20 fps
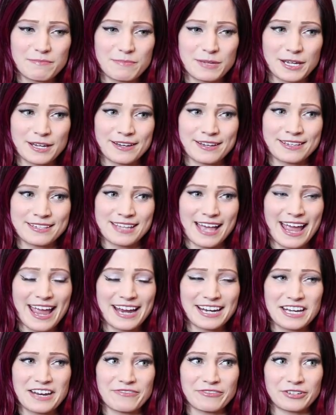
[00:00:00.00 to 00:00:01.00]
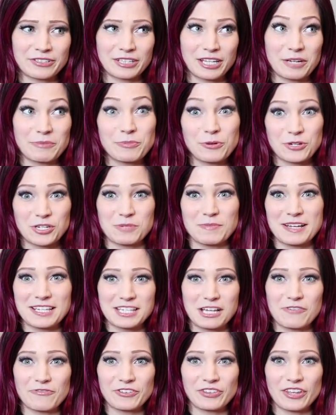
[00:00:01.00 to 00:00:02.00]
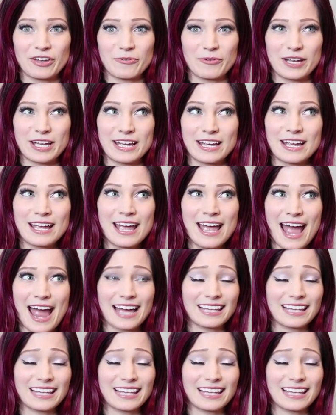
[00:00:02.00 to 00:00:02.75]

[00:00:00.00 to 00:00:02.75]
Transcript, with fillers: because i had never like pushed myself in that way